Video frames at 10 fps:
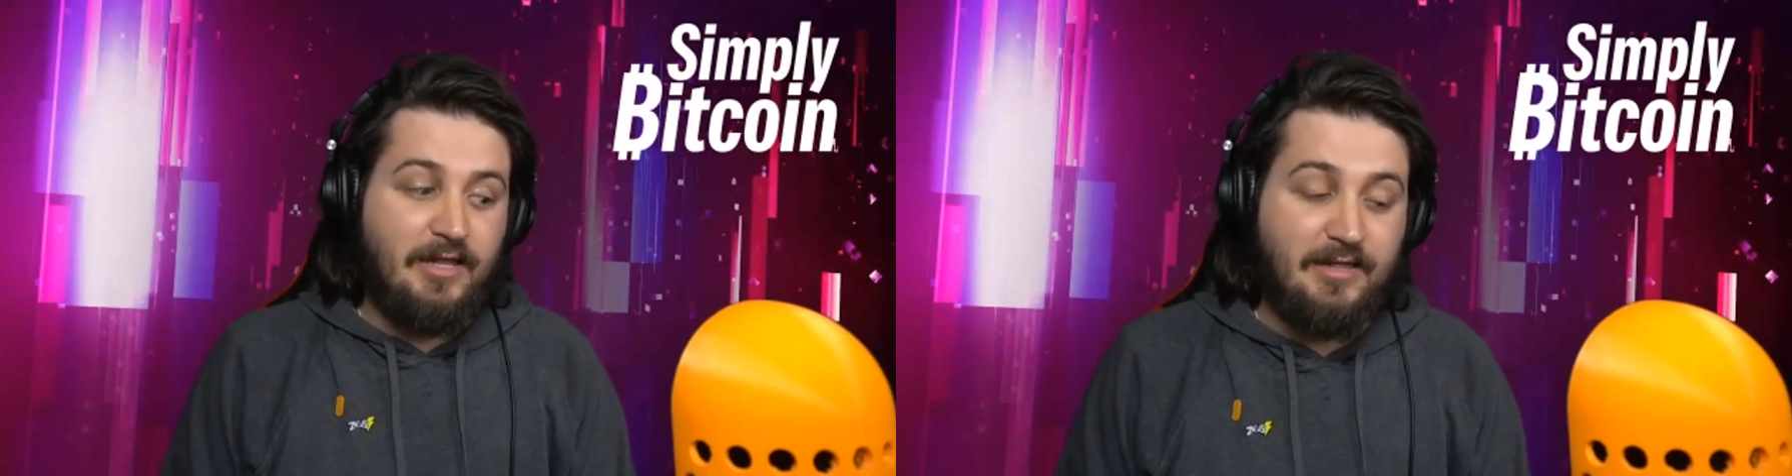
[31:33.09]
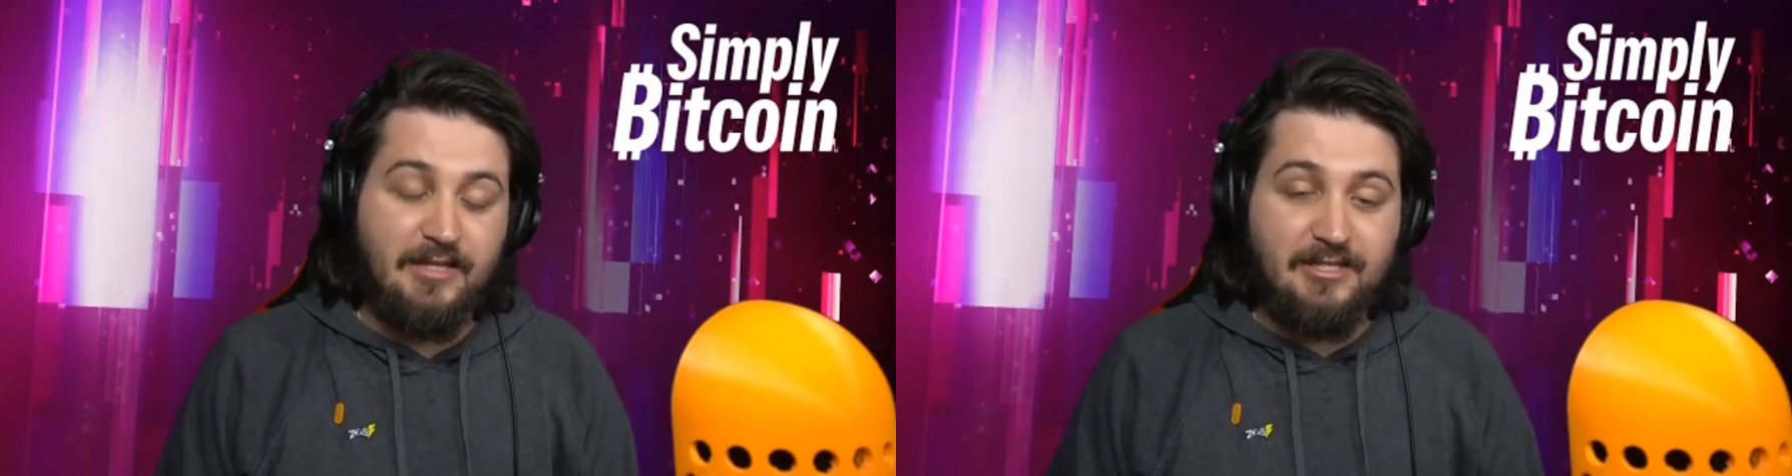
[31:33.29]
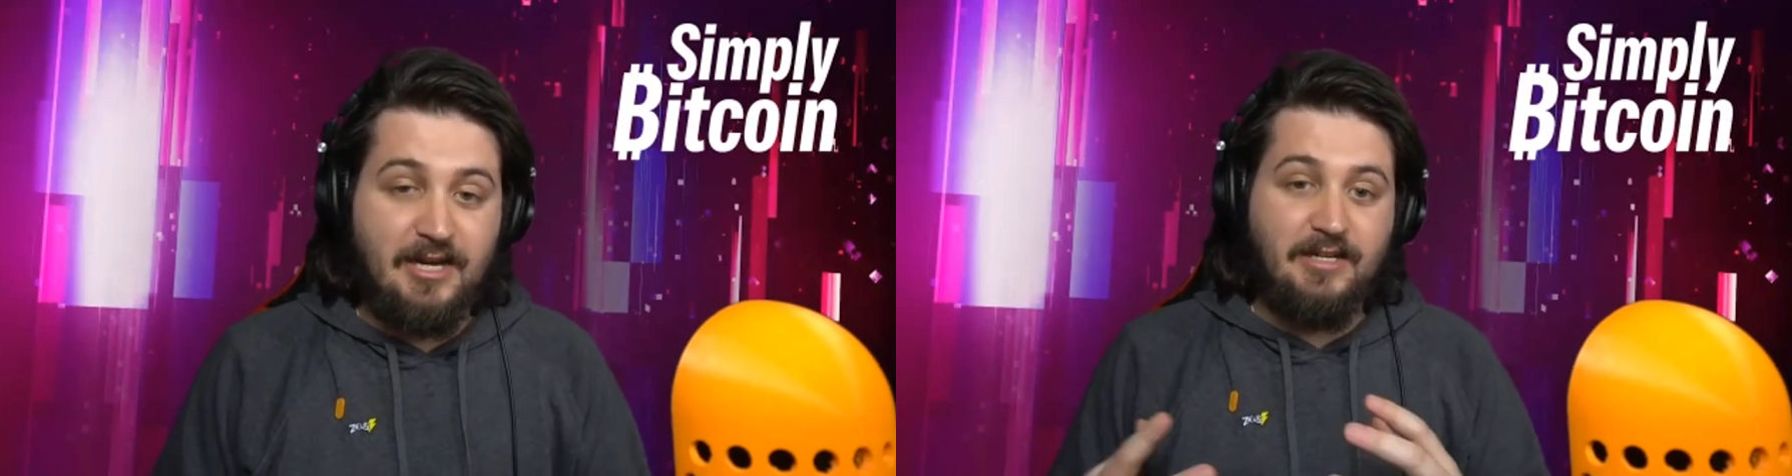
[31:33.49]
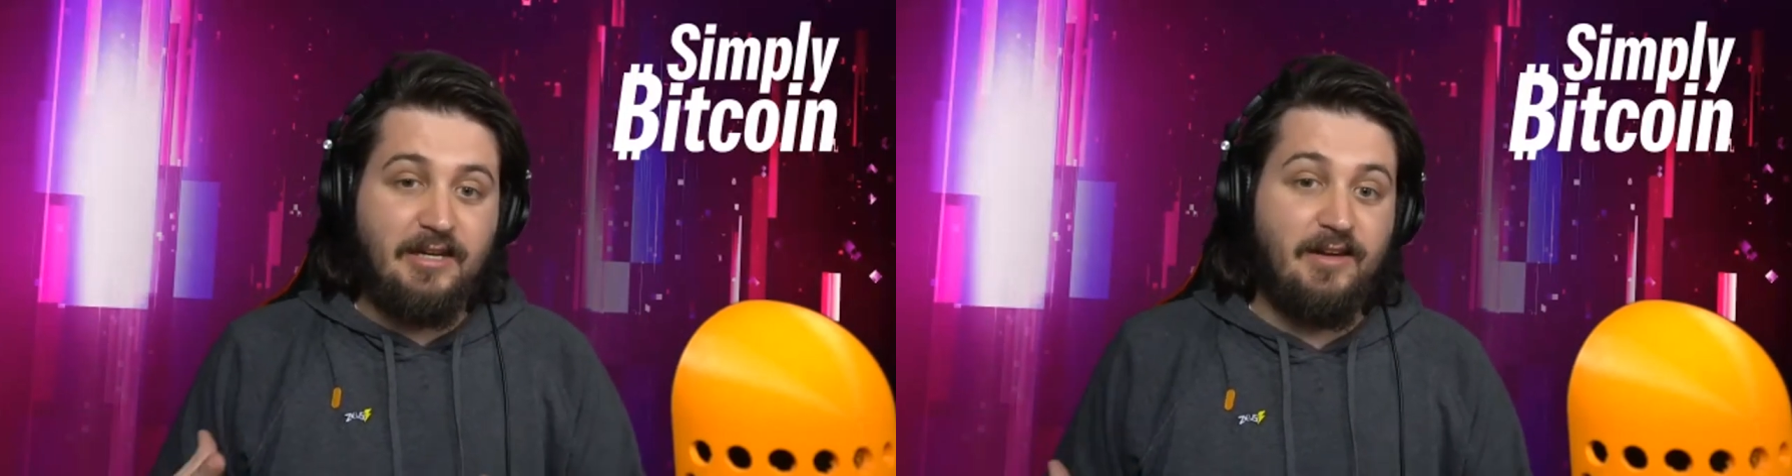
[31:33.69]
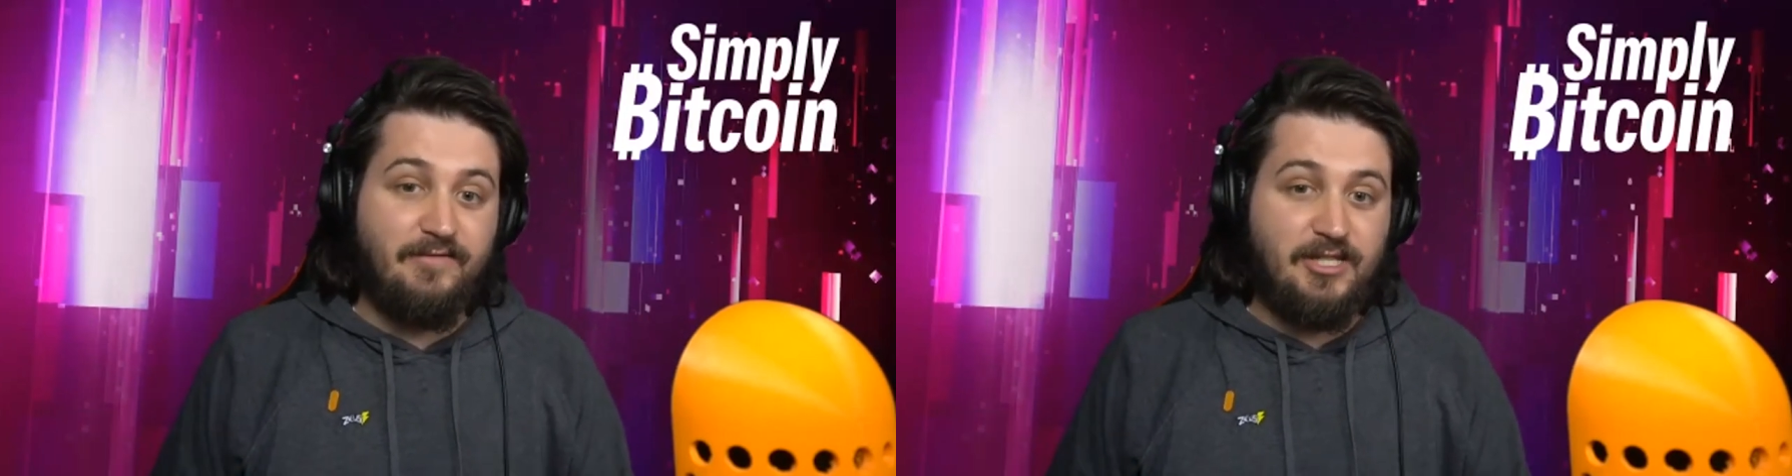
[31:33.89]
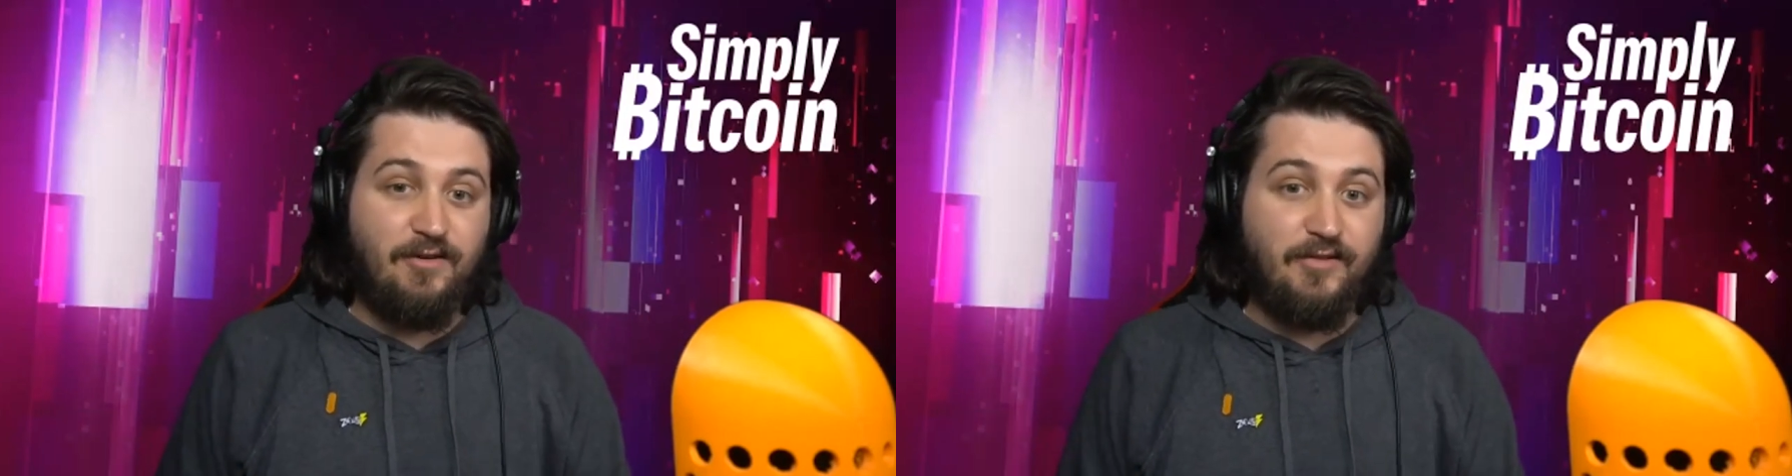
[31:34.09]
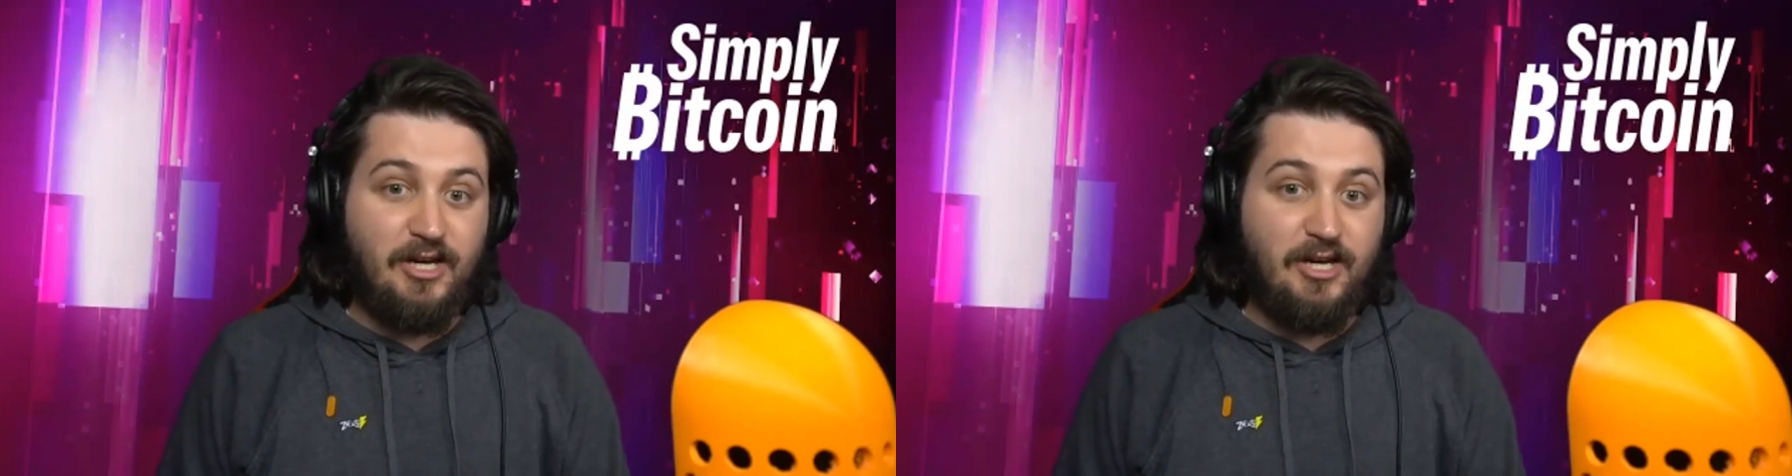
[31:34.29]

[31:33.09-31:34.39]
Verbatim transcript: Like this idea of self